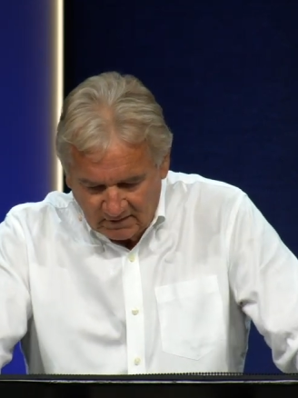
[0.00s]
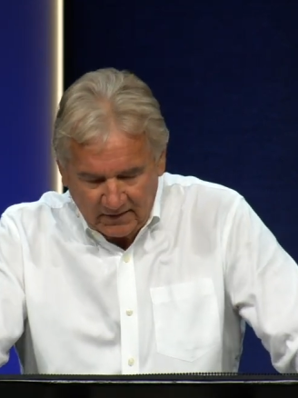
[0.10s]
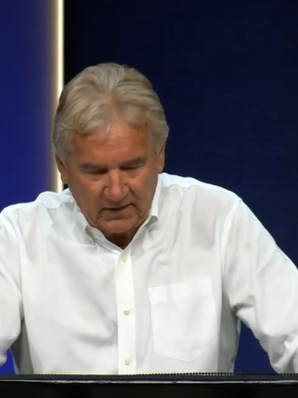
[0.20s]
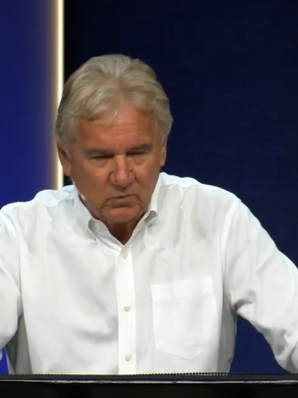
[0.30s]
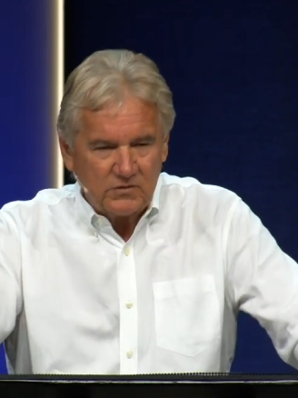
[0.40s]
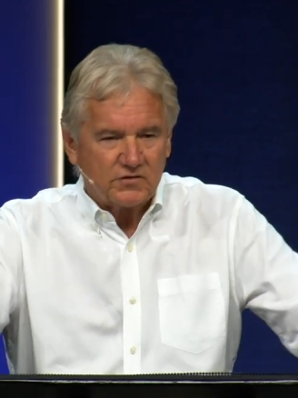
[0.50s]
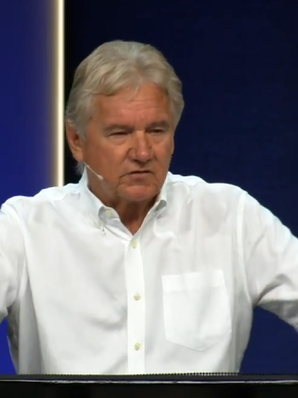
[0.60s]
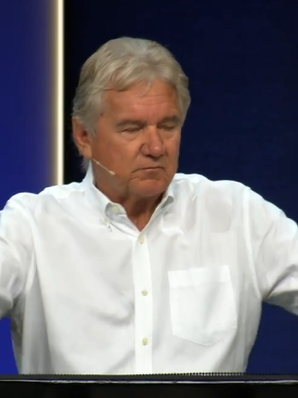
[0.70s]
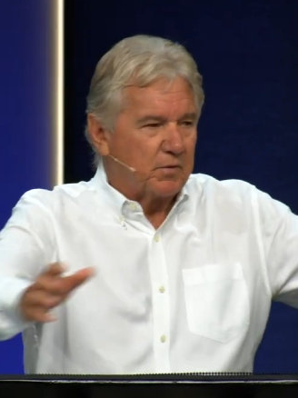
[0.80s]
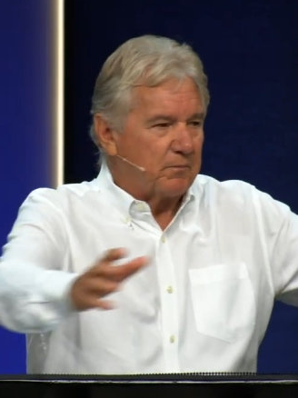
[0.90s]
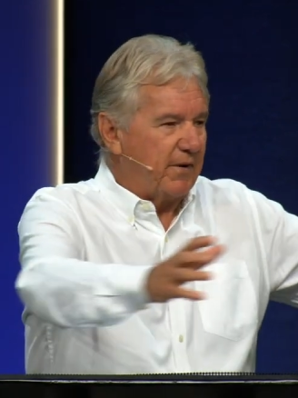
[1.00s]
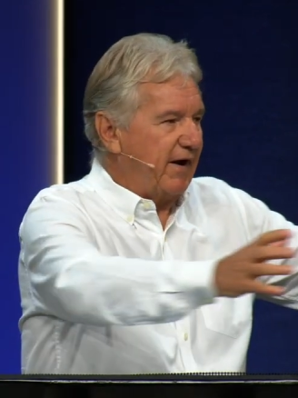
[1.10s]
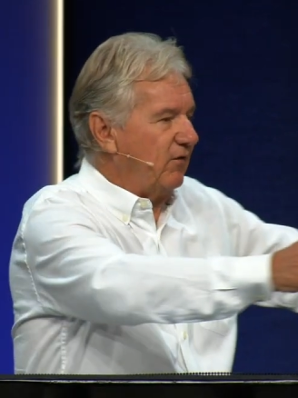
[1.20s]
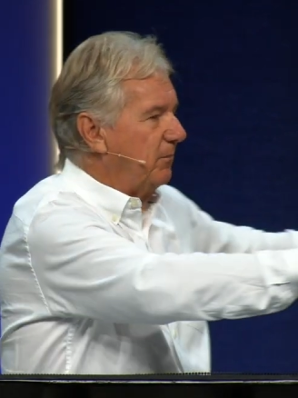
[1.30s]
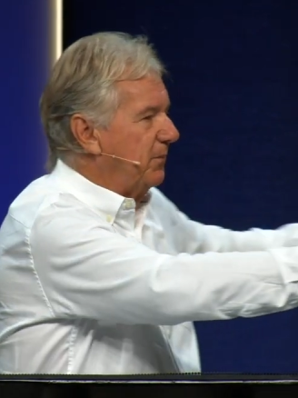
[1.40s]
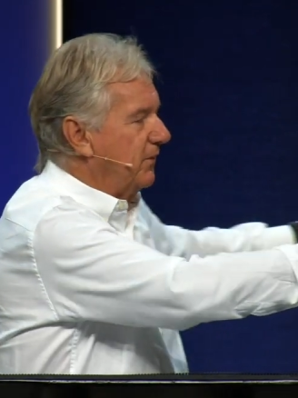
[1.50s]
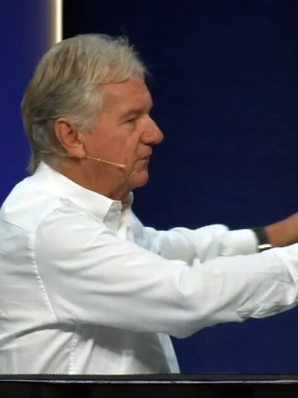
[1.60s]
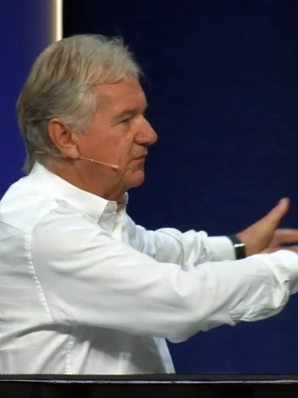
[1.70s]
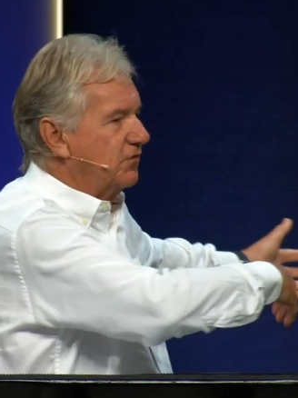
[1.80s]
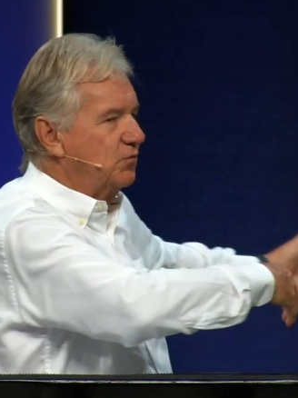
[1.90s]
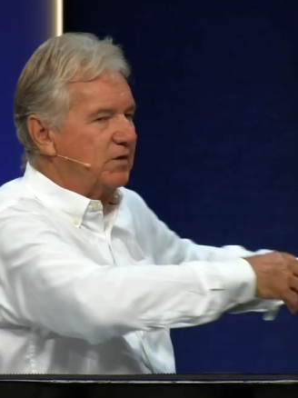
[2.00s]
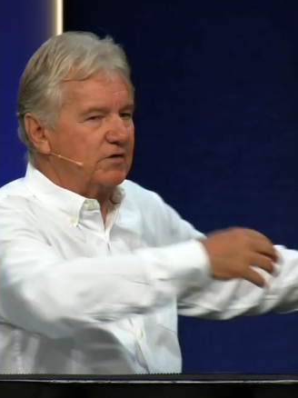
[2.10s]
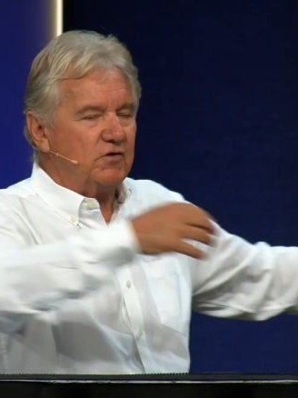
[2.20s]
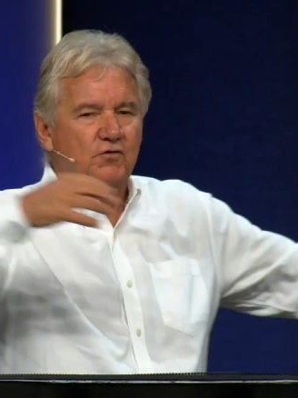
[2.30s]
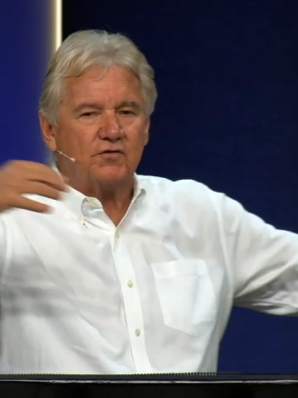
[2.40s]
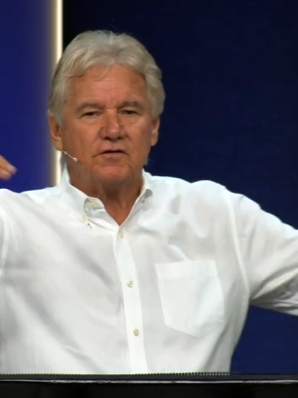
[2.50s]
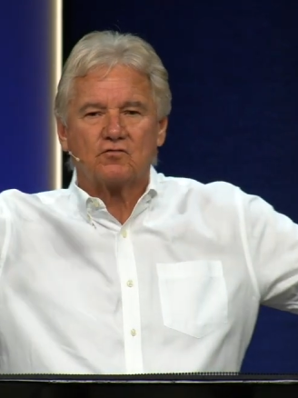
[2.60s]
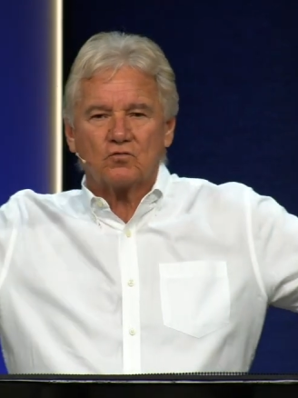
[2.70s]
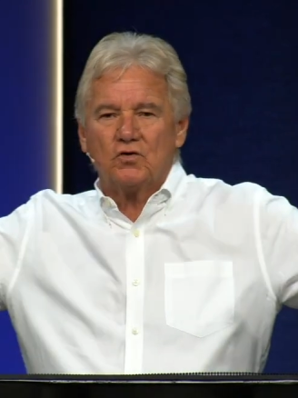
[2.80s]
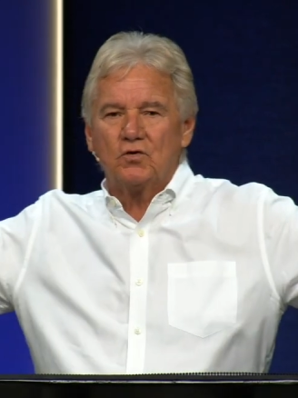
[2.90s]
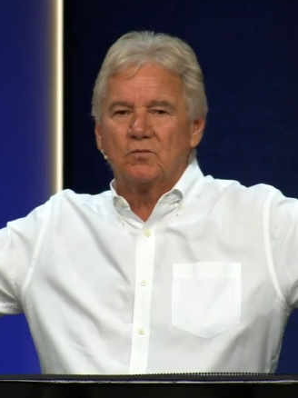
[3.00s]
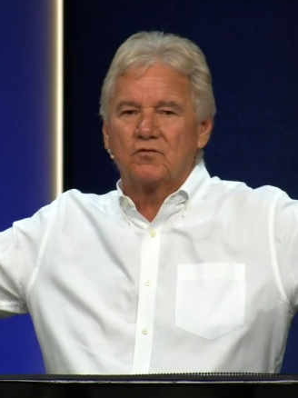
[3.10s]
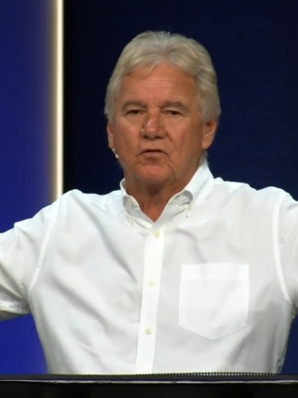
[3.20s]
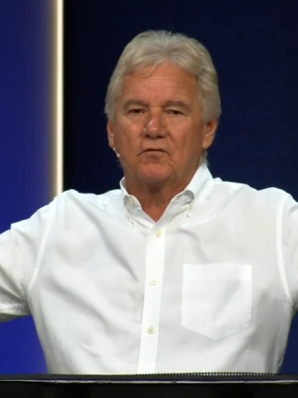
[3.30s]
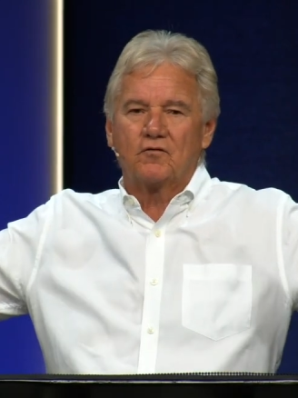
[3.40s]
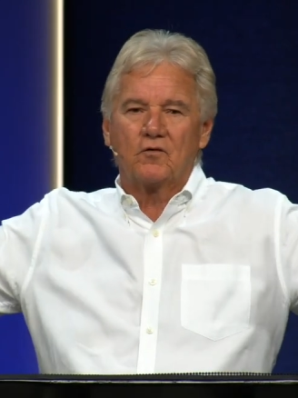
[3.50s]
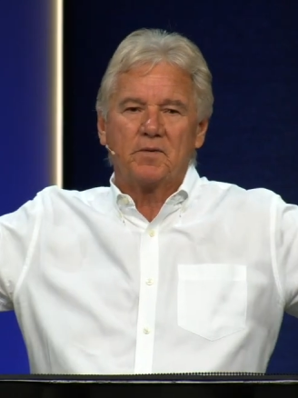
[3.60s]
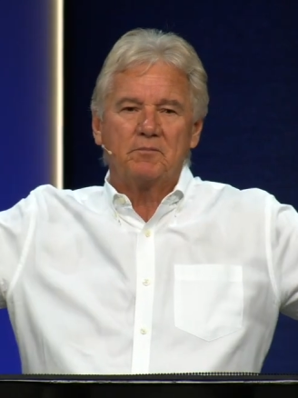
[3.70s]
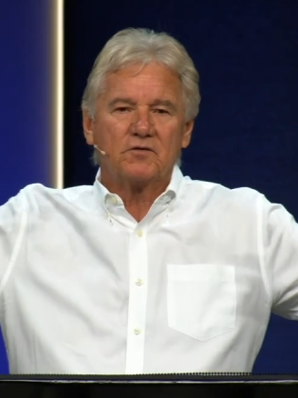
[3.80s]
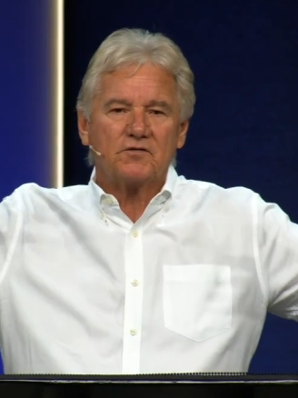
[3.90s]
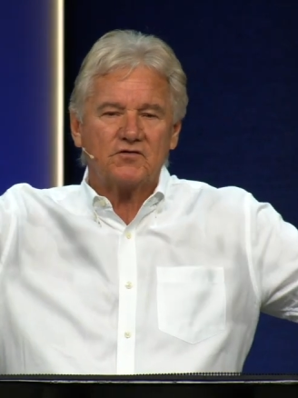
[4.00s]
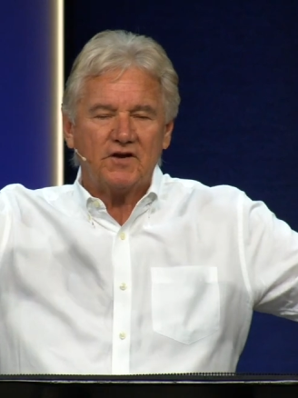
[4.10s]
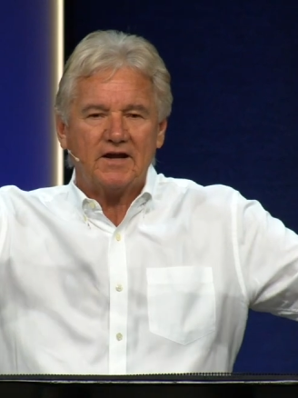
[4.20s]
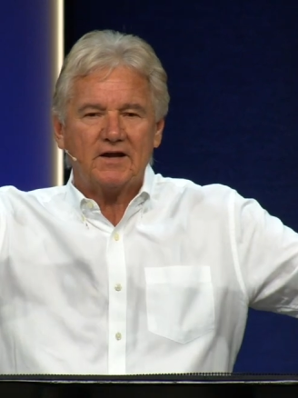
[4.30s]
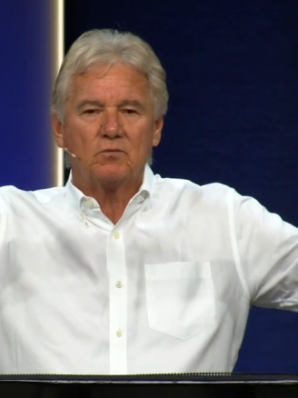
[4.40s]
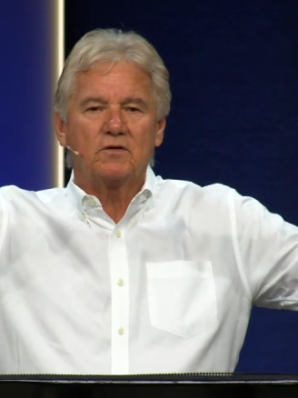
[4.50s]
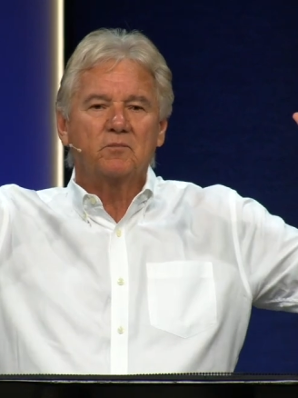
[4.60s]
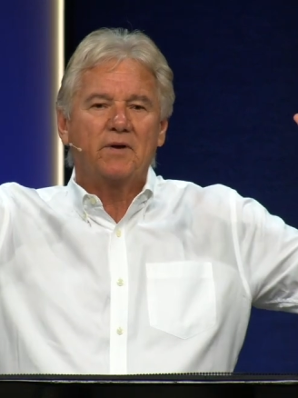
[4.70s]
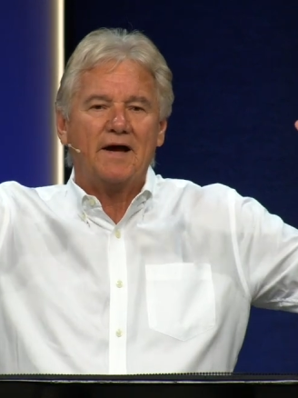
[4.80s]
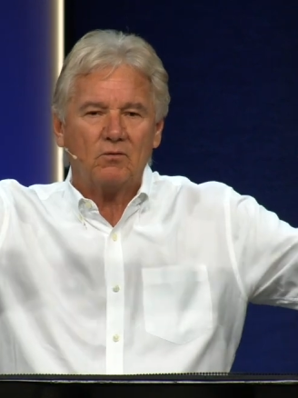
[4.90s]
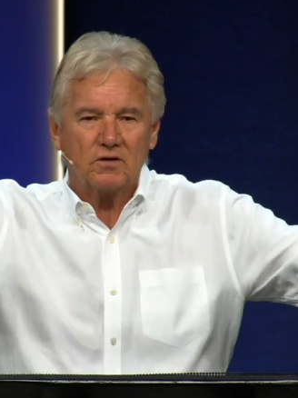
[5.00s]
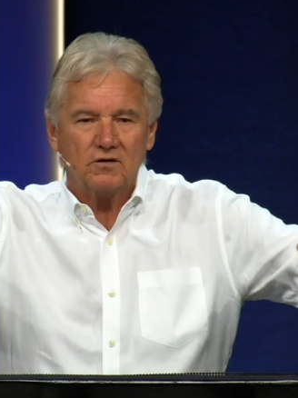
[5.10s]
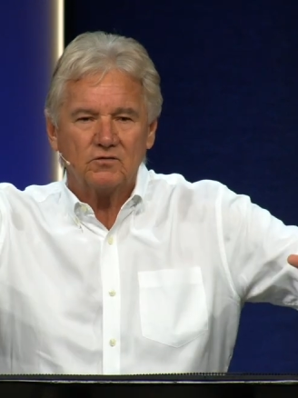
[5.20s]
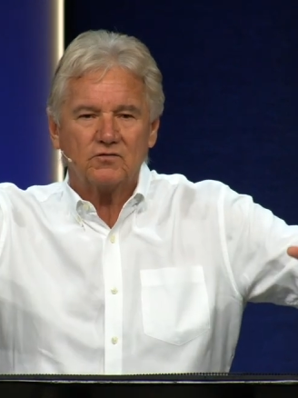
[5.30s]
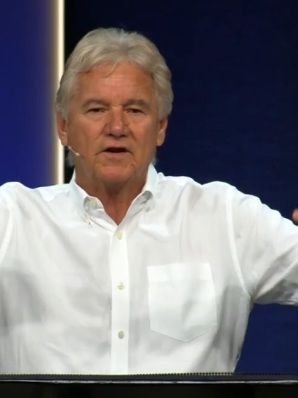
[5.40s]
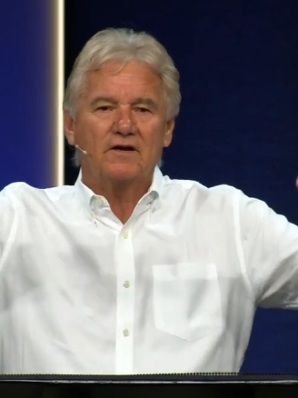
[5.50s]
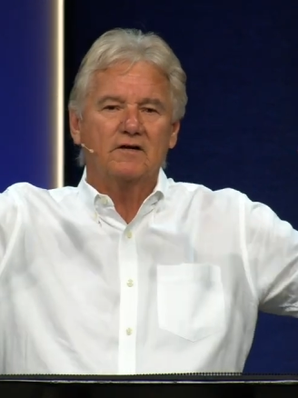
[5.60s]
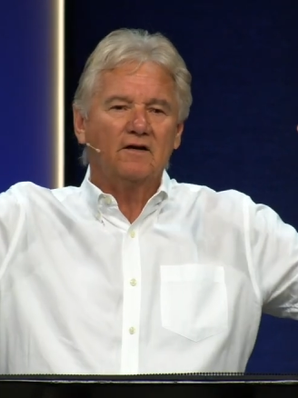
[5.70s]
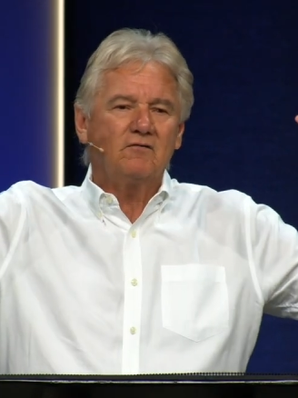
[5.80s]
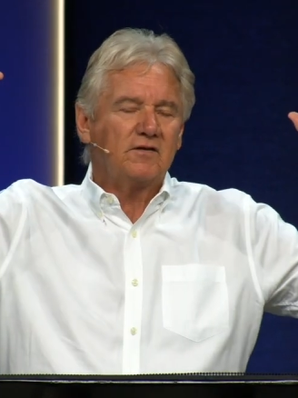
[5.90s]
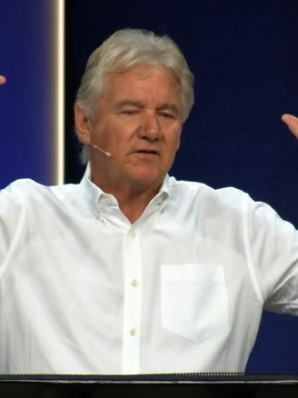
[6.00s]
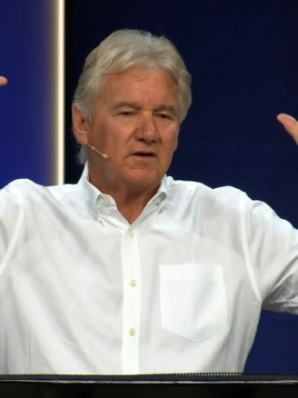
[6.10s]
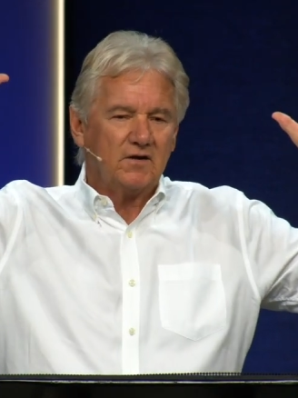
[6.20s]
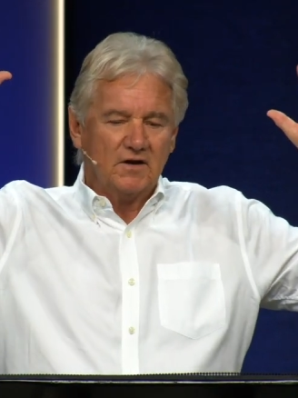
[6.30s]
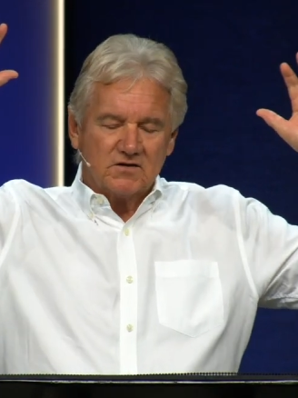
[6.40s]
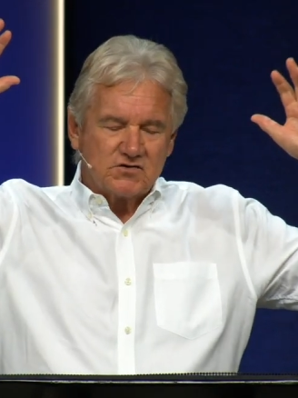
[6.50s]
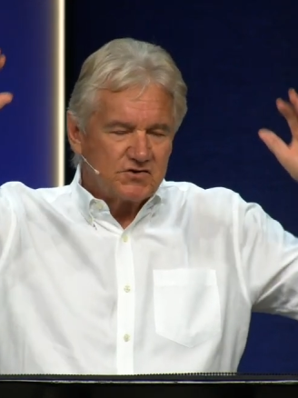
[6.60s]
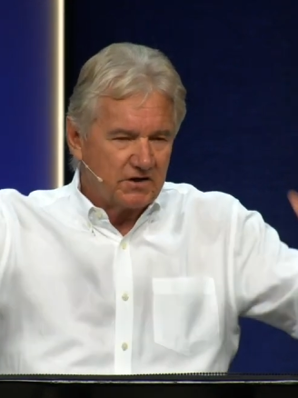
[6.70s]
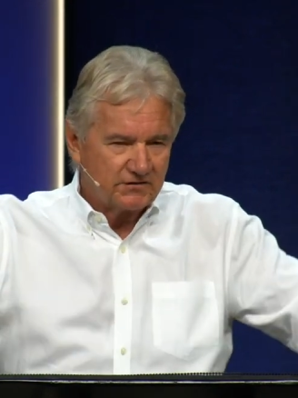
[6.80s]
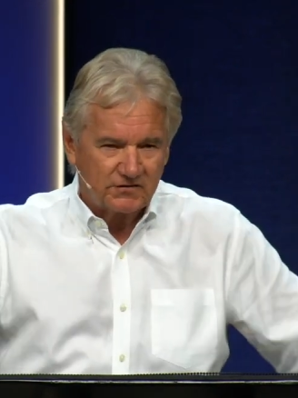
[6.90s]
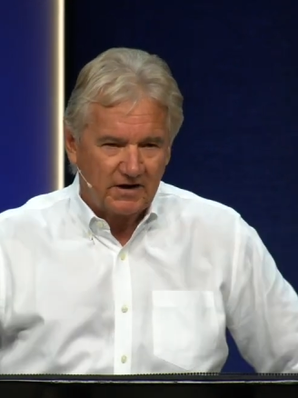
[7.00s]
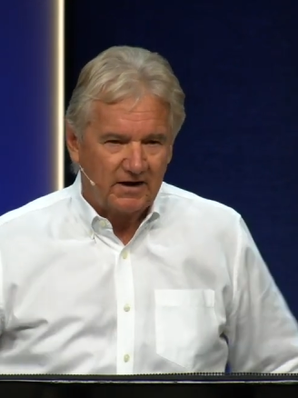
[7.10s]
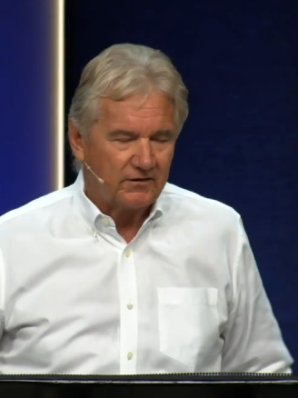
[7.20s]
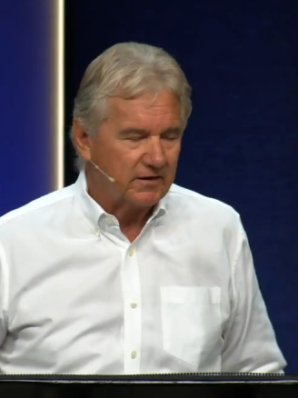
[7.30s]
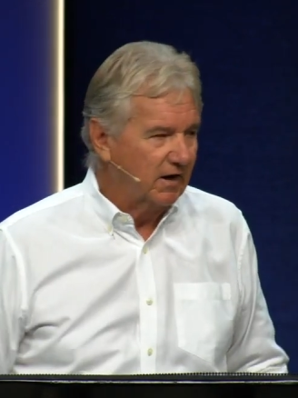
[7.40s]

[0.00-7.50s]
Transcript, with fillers: And, and we should prepare up here at the church. We could use these rooms for, for people to stay in when the power goes down and everything shuts down.